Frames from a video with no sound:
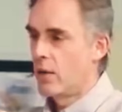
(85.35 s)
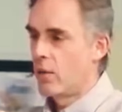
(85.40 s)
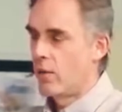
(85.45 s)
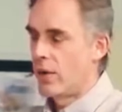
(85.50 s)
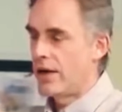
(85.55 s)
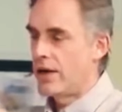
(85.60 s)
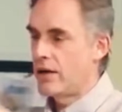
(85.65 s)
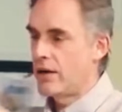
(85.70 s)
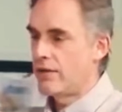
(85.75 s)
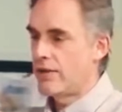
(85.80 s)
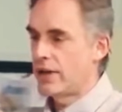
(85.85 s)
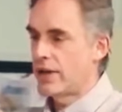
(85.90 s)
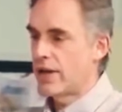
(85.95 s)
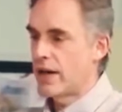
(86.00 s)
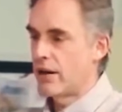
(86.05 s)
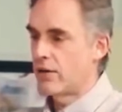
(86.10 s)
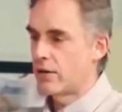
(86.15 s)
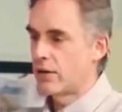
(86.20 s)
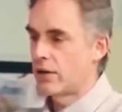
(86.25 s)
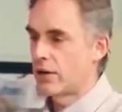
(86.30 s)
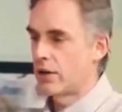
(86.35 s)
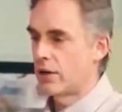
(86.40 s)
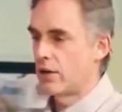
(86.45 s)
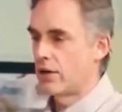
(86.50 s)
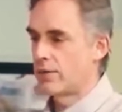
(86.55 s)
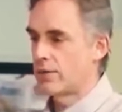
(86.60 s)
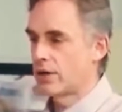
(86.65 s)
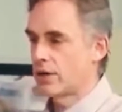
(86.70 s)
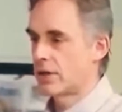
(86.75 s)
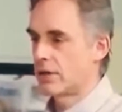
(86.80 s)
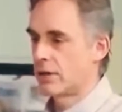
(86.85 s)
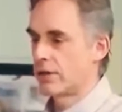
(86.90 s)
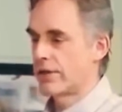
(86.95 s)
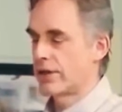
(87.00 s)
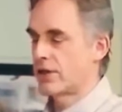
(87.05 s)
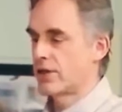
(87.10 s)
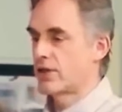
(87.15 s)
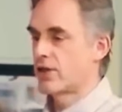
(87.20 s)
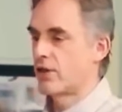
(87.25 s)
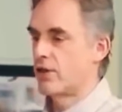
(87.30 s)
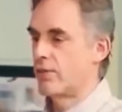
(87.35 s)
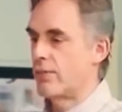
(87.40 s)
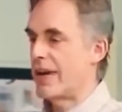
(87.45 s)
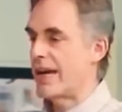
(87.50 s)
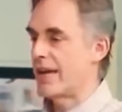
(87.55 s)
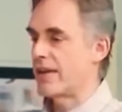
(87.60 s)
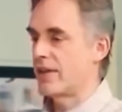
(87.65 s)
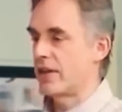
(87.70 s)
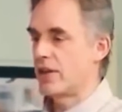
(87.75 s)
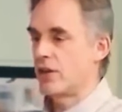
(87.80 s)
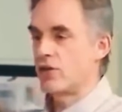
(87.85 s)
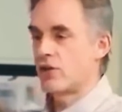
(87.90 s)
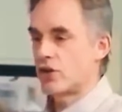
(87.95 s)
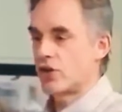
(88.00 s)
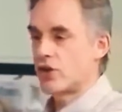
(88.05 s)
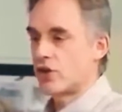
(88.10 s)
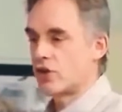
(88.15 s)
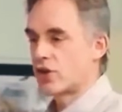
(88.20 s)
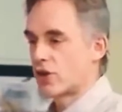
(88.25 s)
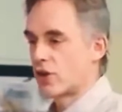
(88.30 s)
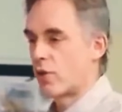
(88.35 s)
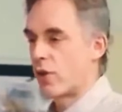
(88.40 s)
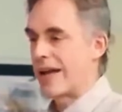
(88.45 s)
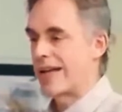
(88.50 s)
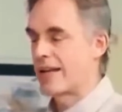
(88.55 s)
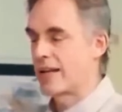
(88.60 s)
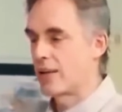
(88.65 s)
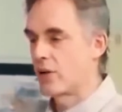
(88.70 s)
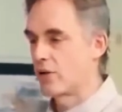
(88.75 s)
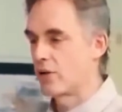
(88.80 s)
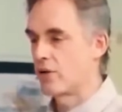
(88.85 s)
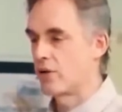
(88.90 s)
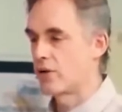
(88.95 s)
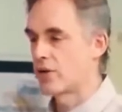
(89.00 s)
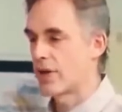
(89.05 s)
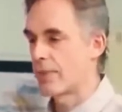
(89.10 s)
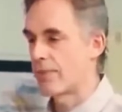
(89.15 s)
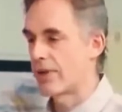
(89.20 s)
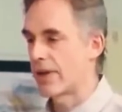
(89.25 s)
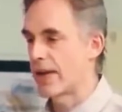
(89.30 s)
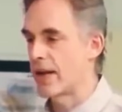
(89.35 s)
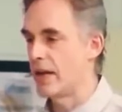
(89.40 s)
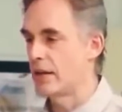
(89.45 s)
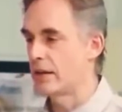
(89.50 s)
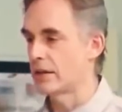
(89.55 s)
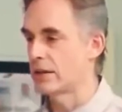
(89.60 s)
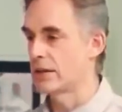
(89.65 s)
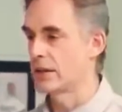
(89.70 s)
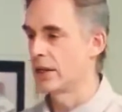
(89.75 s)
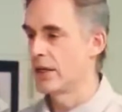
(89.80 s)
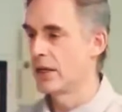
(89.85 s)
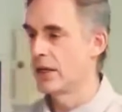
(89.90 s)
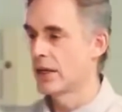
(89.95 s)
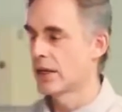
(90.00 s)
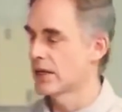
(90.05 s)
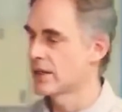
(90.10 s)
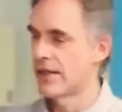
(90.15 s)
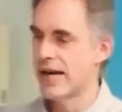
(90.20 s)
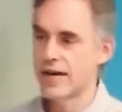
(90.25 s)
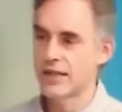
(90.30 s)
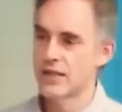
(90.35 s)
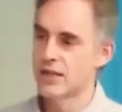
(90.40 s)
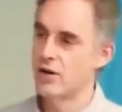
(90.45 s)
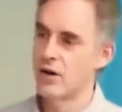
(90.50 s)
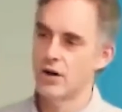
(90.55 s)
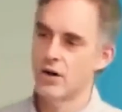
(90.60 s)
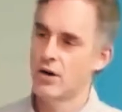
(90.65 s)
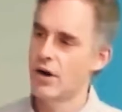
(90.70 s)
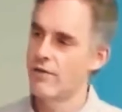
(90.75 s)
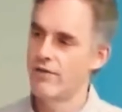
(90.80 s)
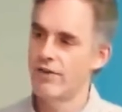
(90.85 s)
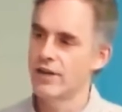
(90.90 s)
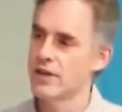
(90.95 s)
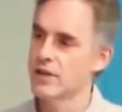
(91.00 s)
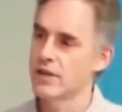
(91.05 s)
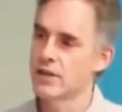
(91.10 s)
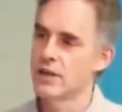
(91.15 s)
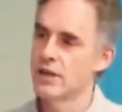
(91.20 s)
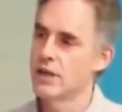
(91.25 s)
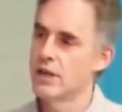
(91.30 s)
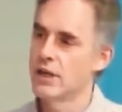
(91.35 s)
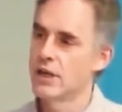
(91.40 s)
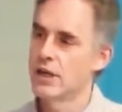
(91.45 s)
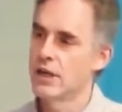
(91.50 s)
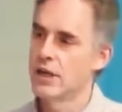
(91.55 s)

when you've encountered an obstacle that's so big that you should just quit and go do something else, because that's not obvious.